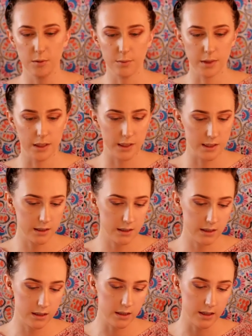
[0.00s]

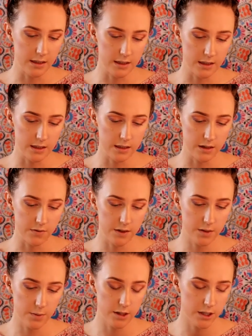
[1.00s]
but it's the
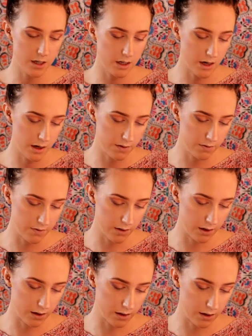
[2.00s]
stiffest brush I have,
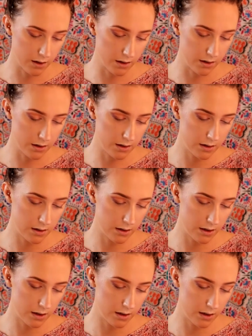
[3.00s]
and
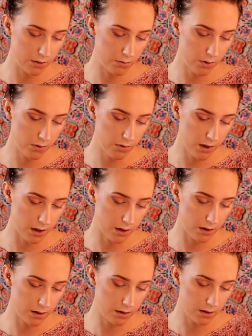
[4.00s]
it will work.
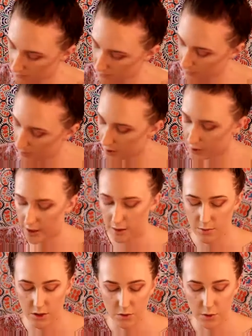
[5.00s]
Okay,
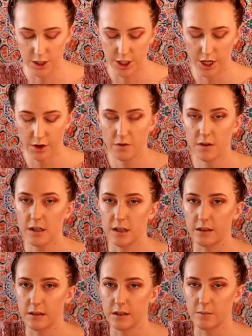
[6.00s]
I'm switching over to
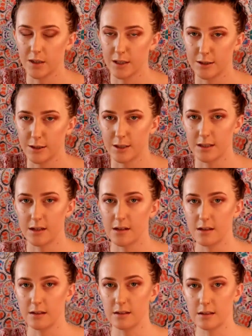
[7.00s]
this mirror just
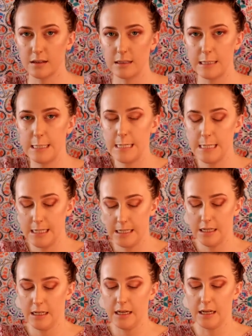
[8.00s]
because
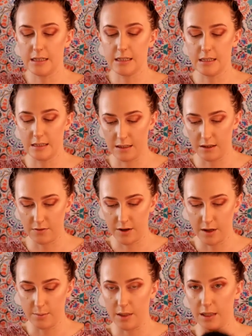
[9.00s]
it's still a
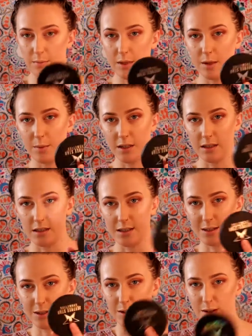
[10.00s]
very big mirror, but it's
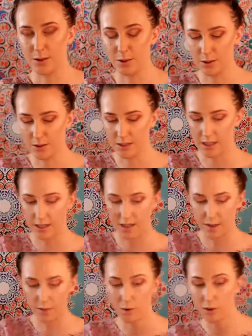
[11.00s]
easier to hold
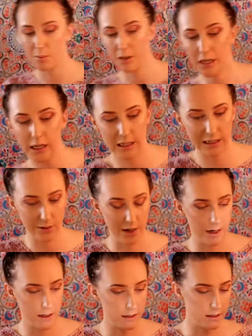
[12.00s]
and it won't blind me
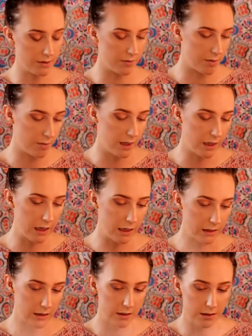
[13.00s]
guys from my
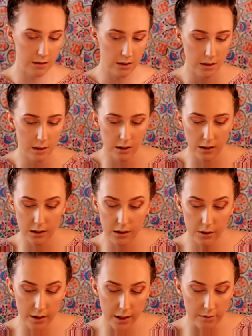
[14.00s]
light.
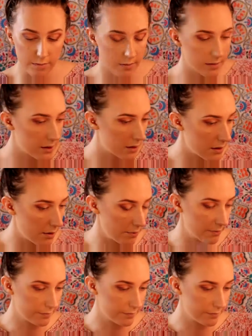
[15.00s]
Okay, so